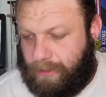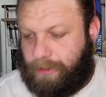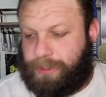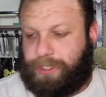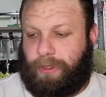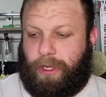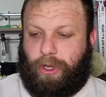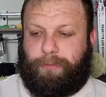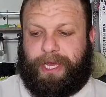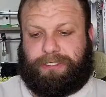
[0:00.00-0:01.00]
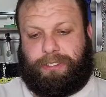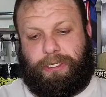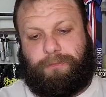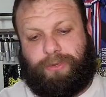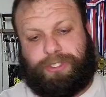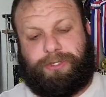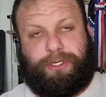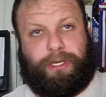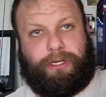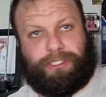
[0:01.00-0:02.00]
So I'll go back to the number 2
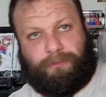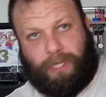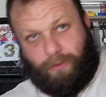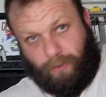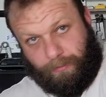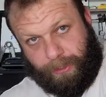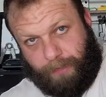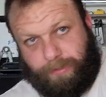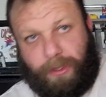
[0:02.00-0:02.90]
here because I'm not warmed up.